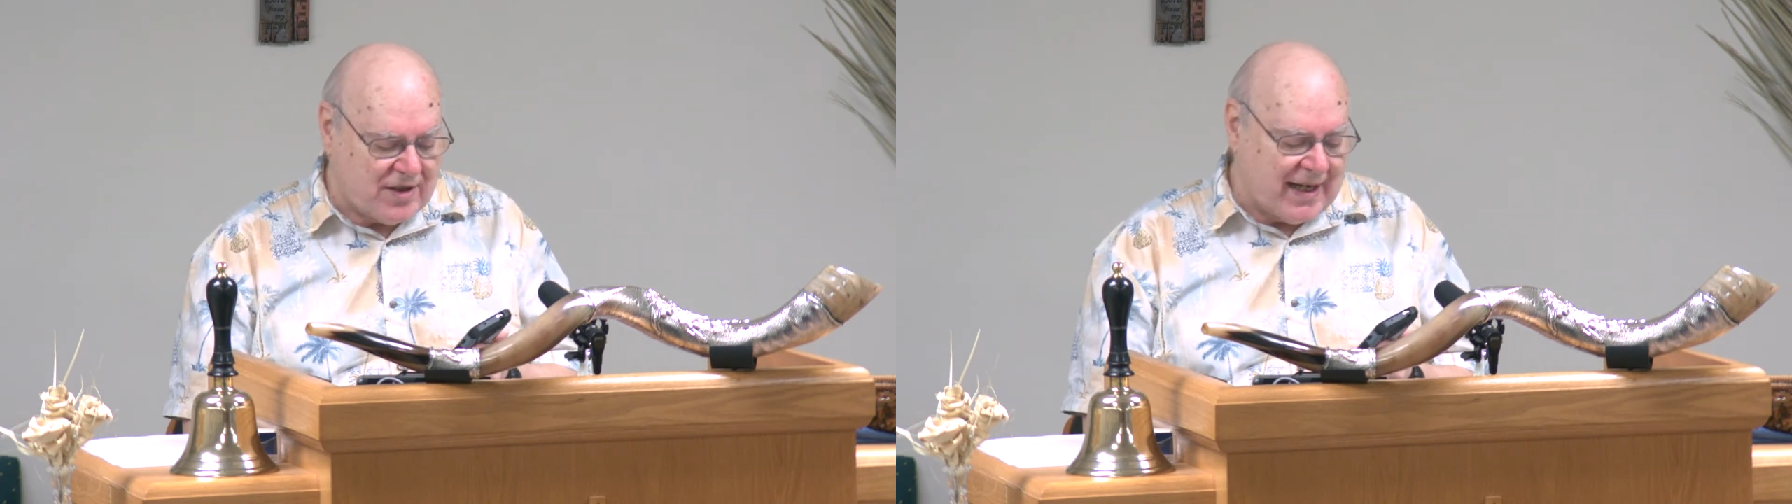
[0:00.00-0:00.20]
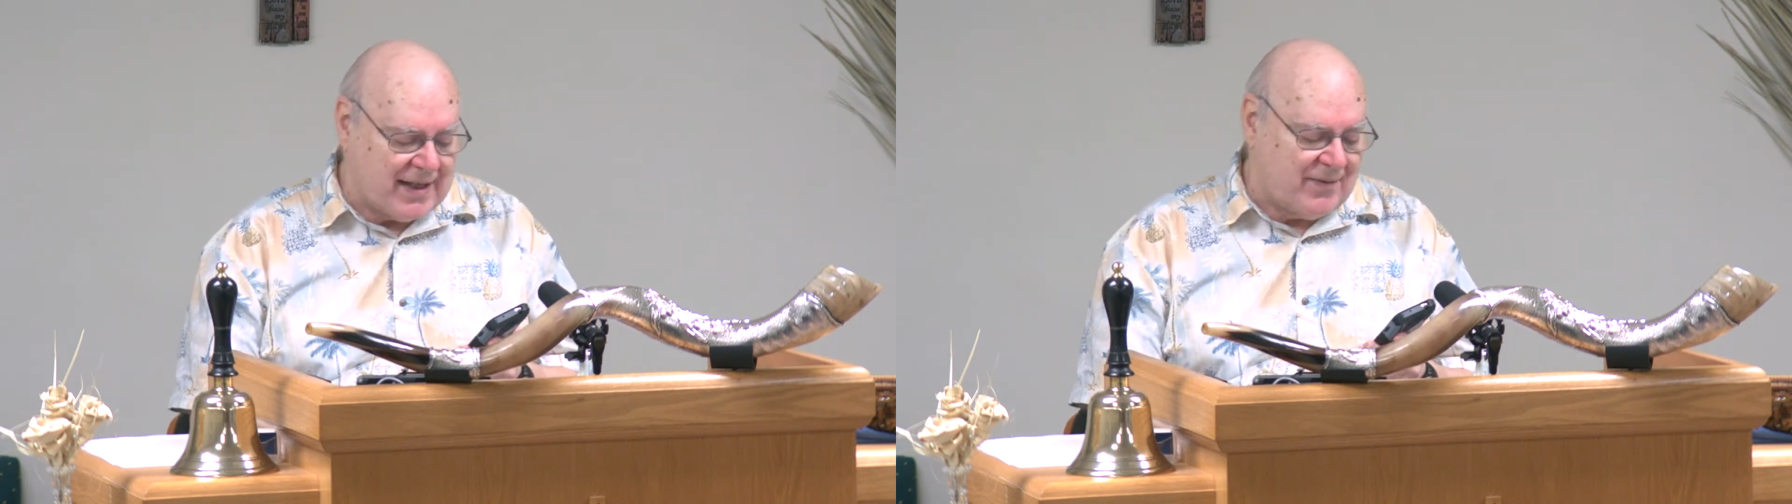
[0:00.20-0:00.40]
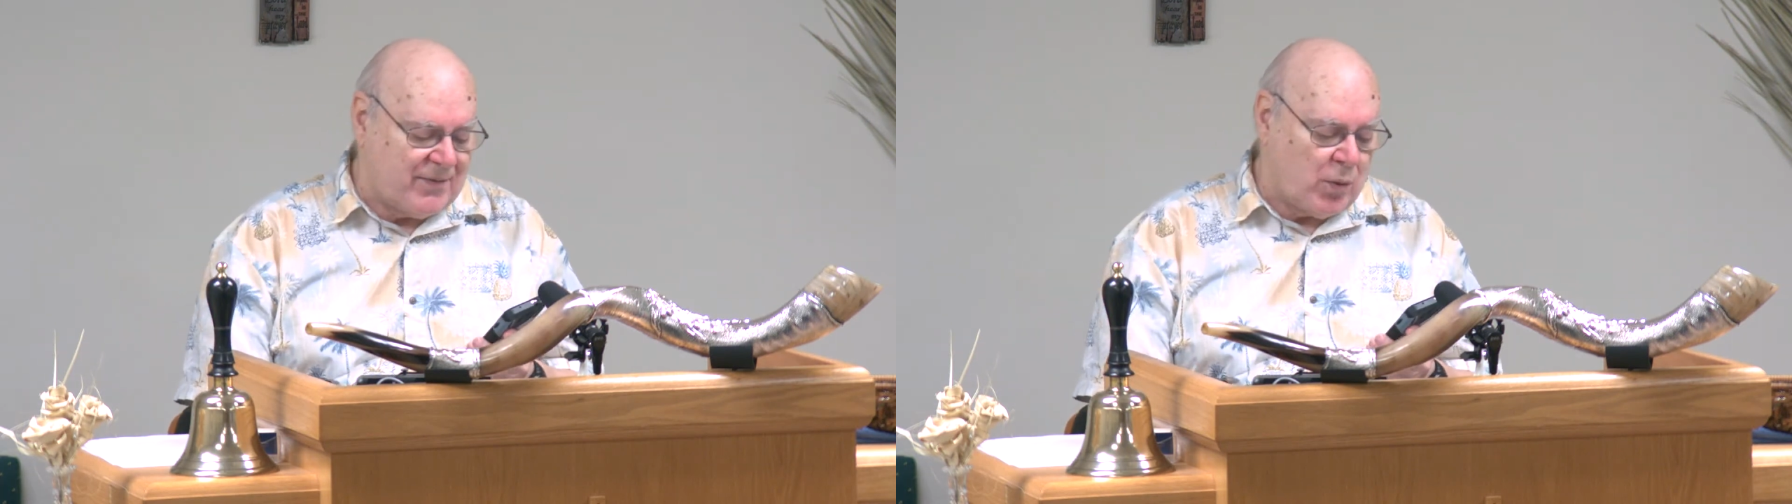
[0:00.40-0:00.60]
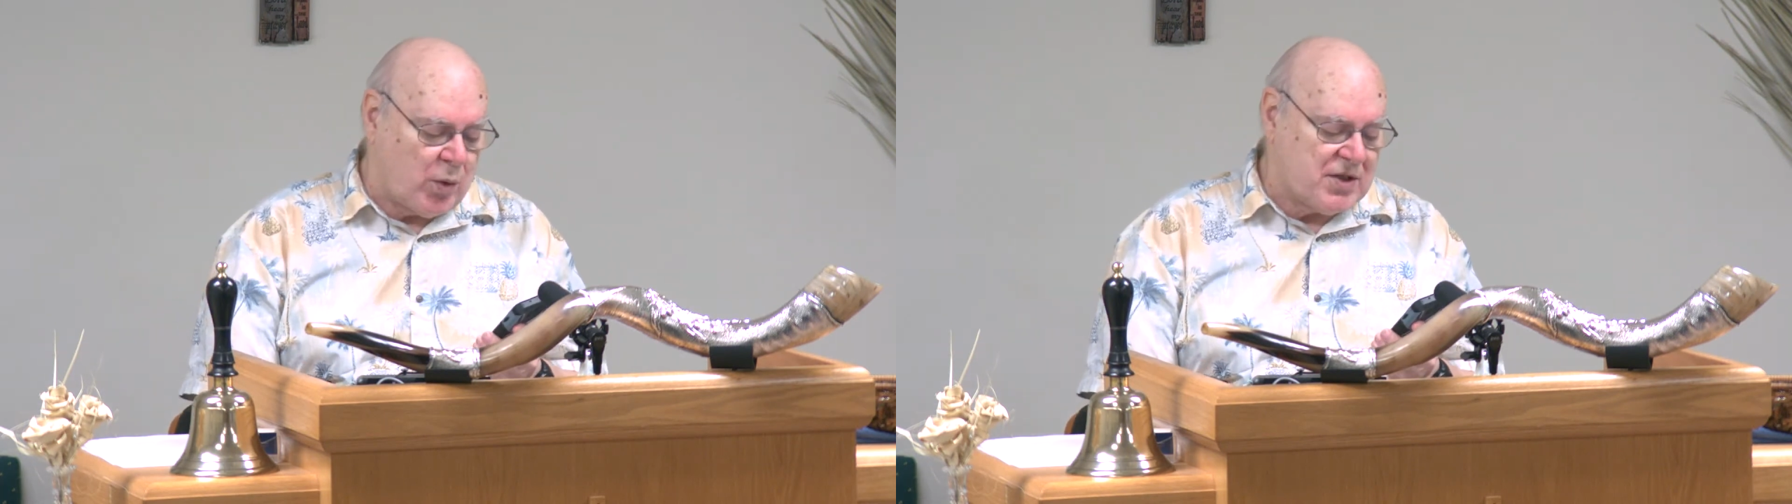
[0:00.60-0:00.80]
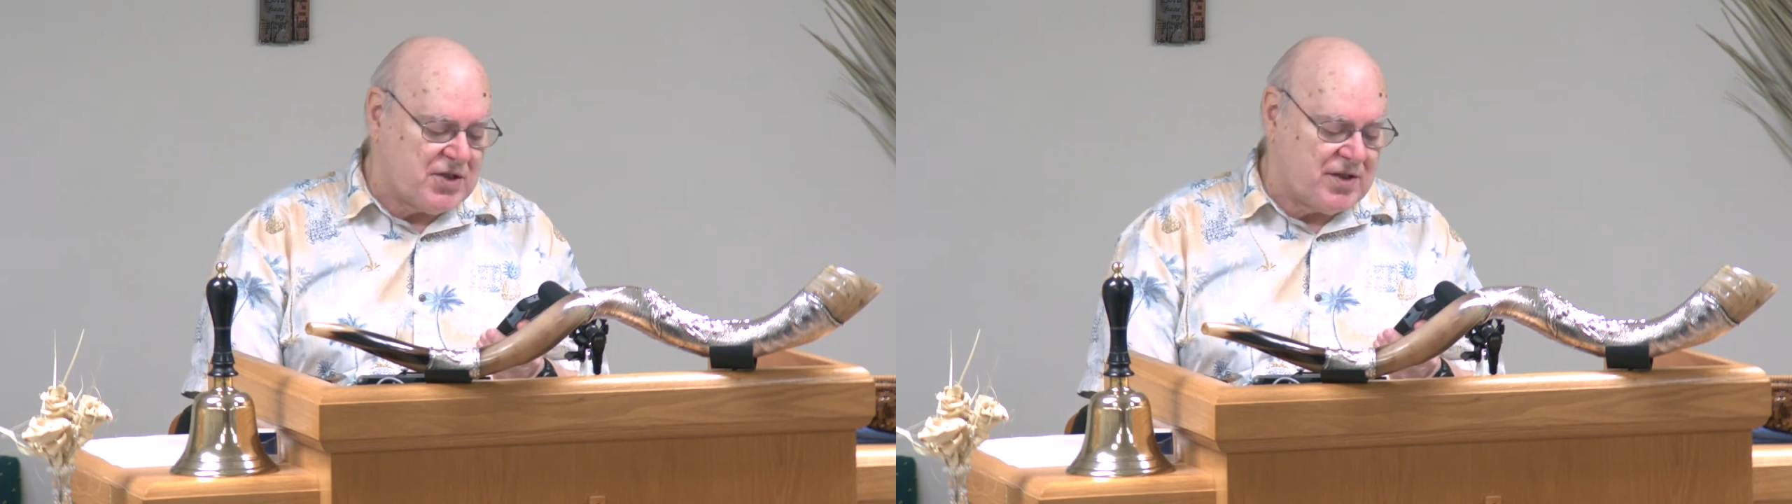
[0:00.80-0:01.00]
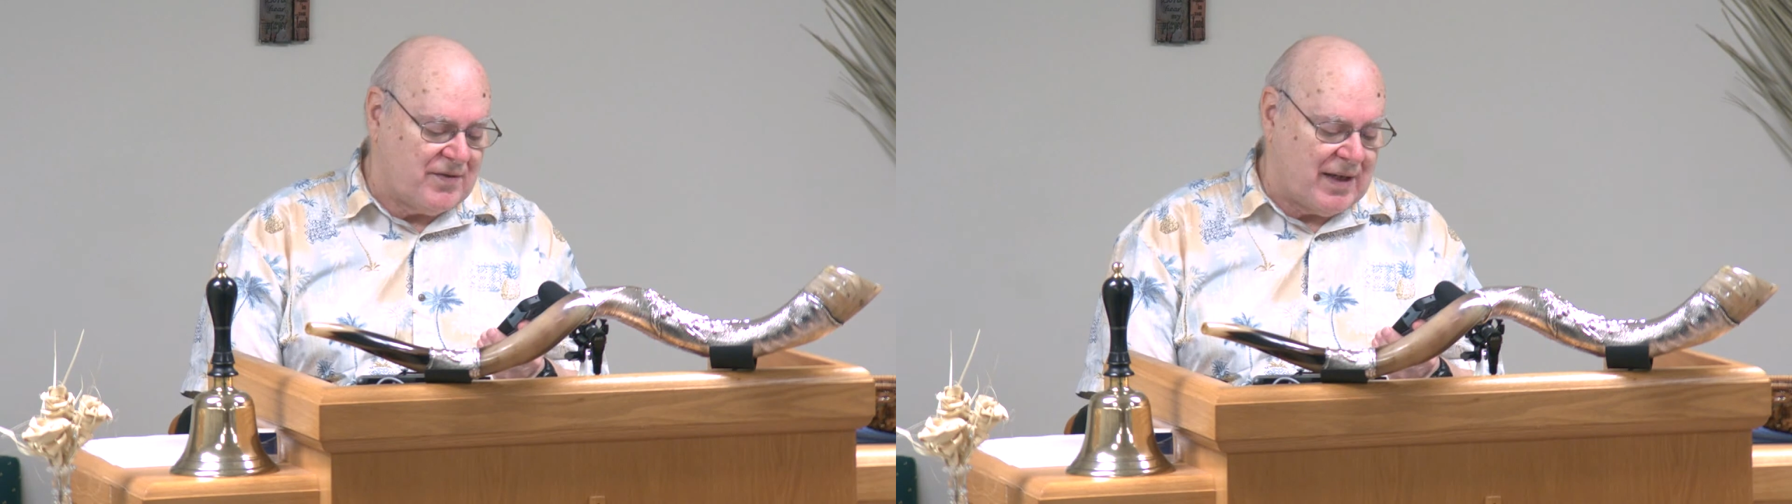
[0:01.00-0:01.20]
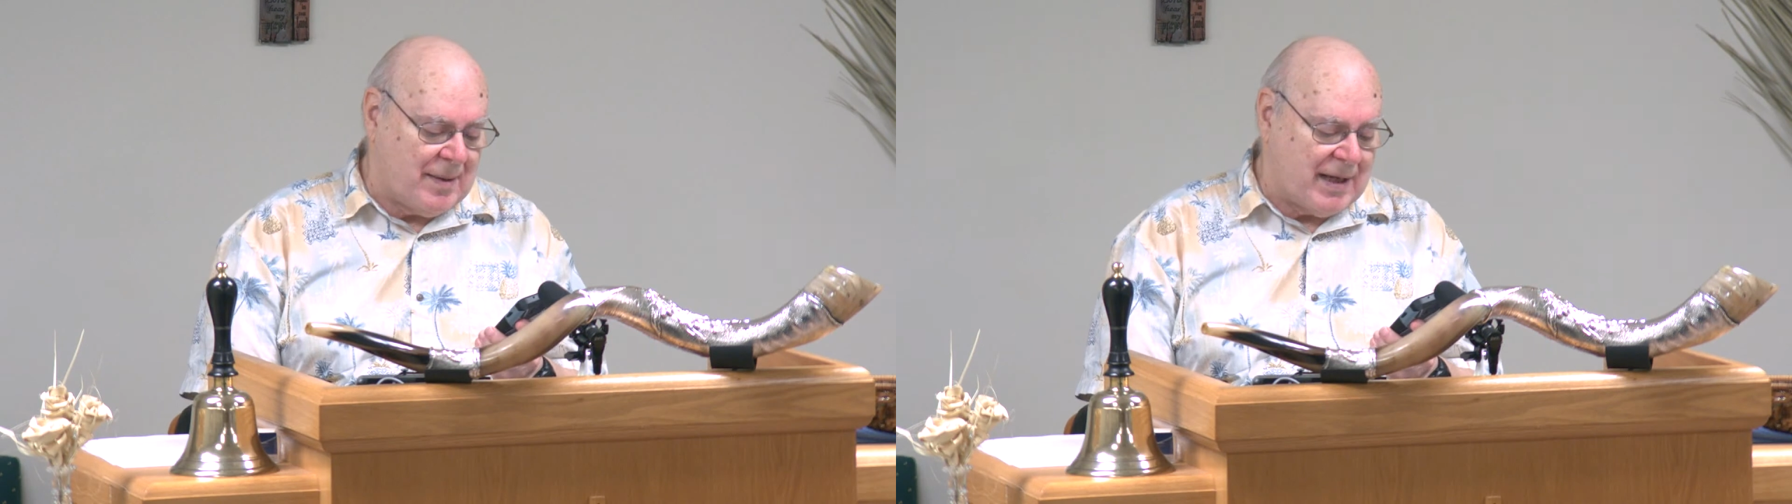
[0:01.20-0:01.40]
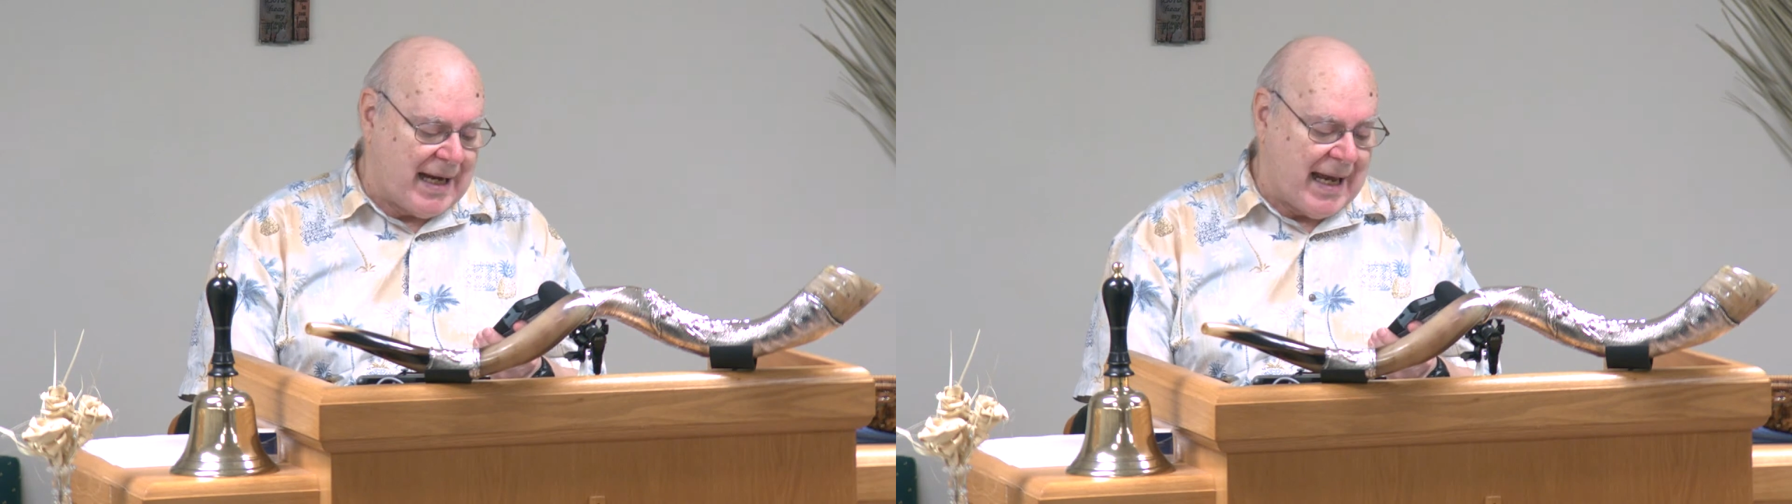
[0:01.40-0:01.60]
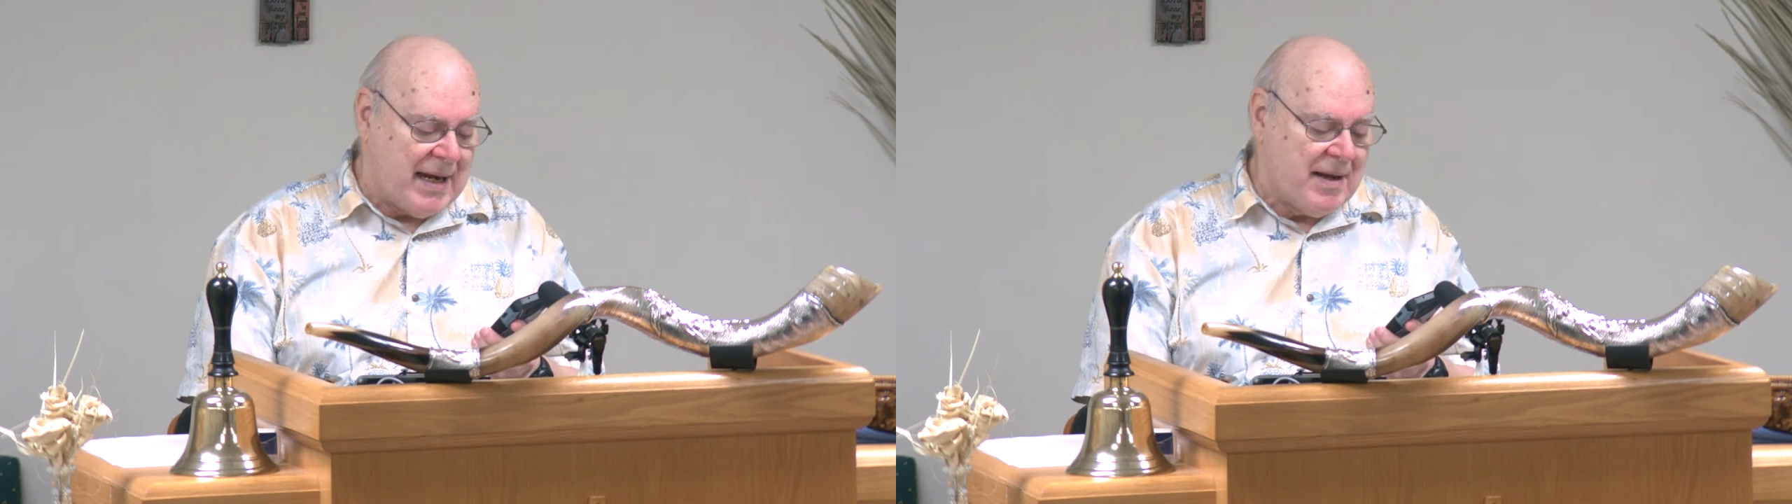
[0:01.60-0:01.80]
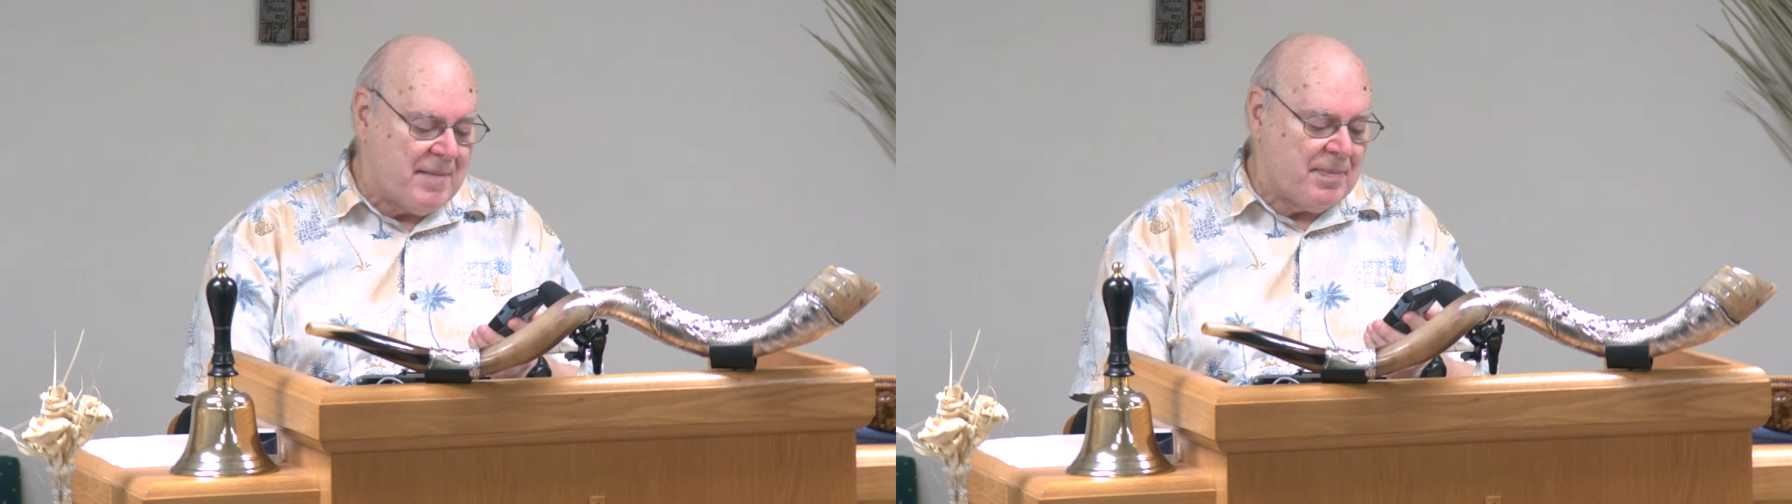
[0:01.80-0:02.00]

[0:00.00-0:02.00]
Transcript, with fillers: like the forests of Lebanon,